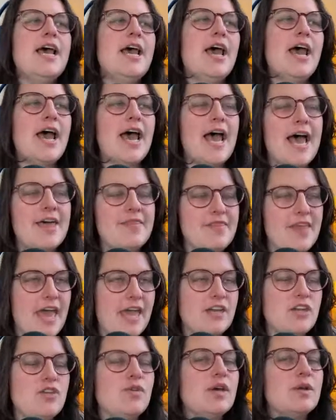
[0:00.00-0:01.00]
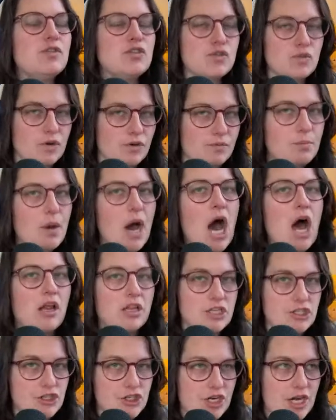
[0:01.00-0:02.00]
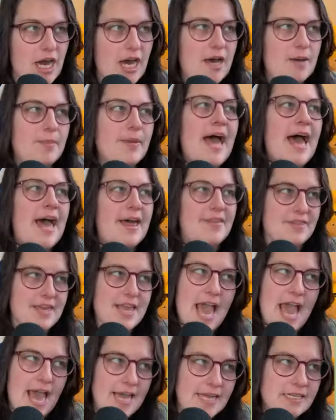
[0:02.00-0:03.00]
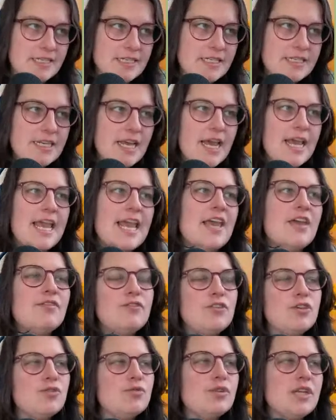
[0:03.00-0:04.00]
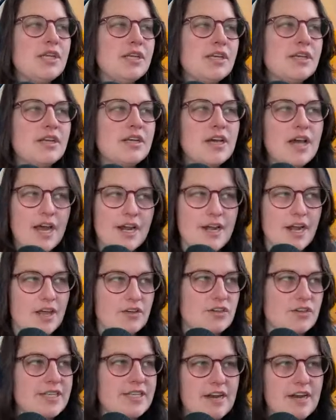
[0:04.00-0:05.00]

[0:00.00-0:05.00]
And then you can sort of polish it up at the end. If you need another set of